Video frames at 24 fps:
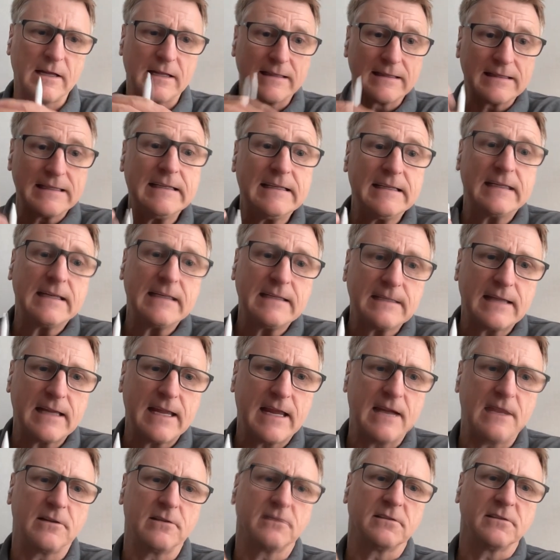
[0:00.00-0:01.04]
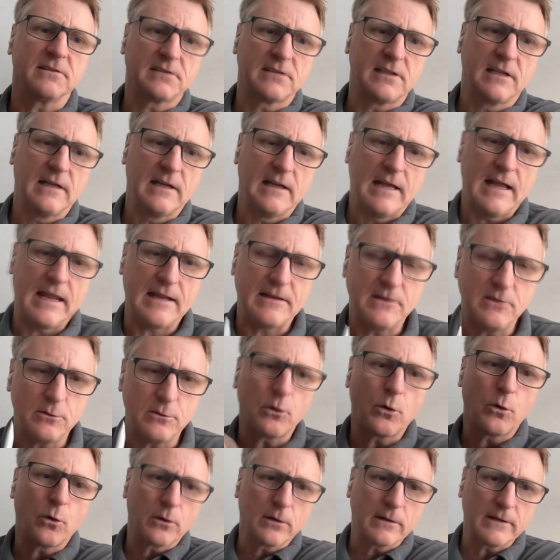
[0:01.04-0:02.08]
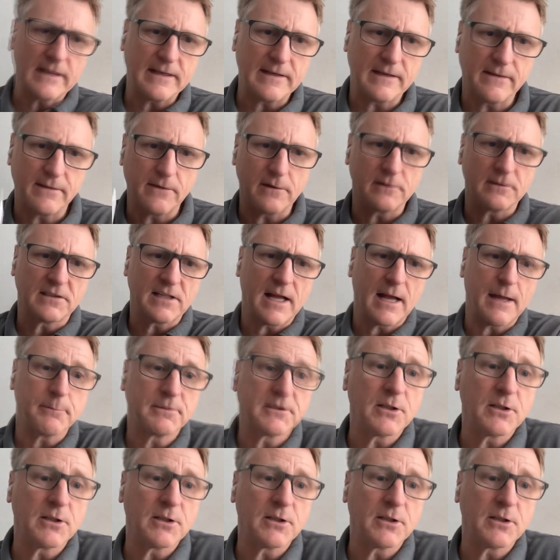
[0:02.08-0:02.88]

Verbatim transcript: leading indicators and you correlated those up.